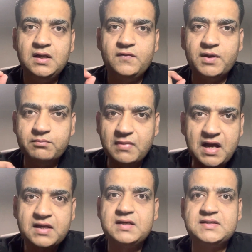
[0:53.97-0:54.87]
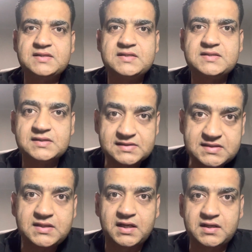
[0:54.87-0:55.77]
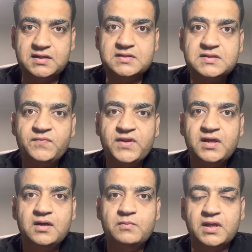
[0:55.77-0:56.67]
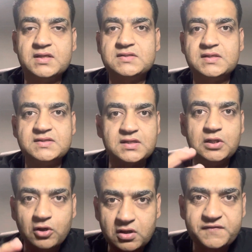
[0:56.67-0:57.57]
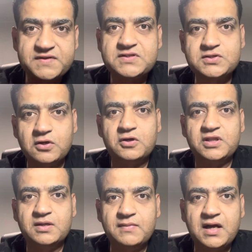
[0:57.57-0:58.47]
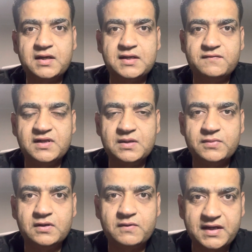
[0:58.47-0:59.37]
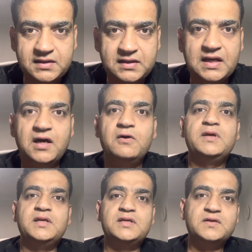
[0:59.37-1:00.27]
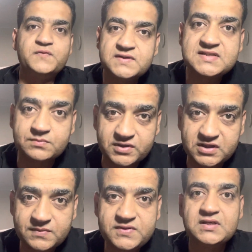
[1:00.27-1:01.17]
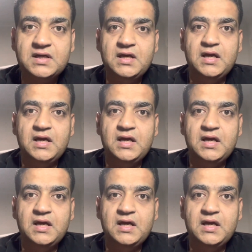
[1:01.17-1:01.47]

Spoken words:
The market is still stagnant because there's a lot of stock on the market available right now in different suburbs,